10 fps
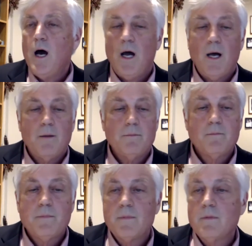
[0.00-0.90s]

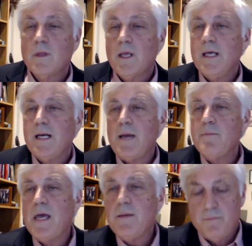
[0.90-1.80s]
And I
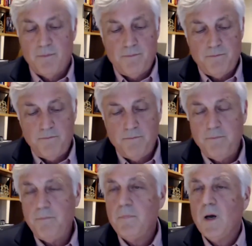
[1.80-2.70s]
may
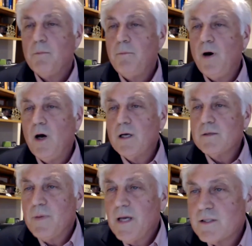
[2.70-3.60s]

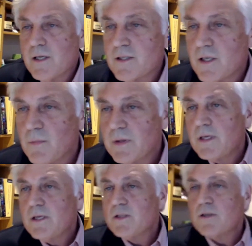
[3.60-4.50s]
pass on some of
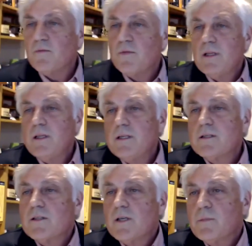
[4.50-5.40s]
these if they lead
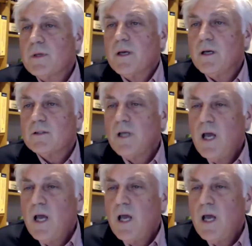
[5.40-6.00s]
to something else.